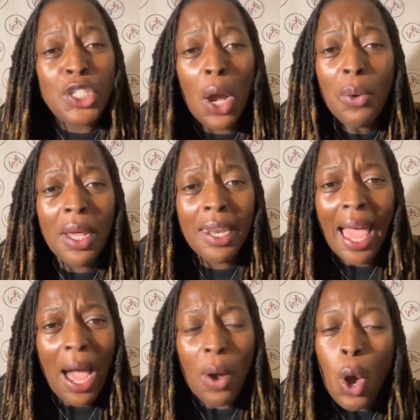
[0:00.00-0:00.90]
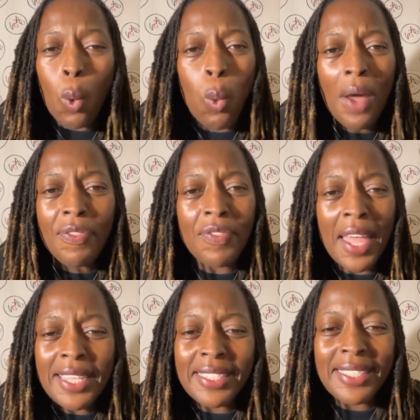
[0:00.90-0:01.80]
Don't allow what
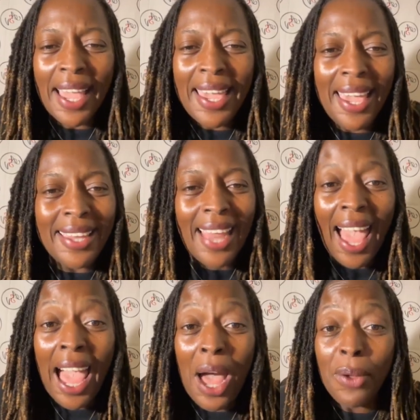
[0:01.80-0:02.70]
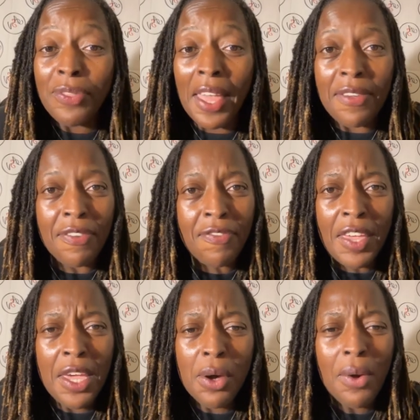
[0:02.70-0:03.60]
they say and how they
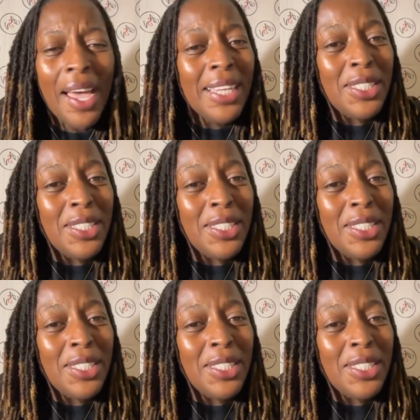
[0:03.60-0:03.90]
feel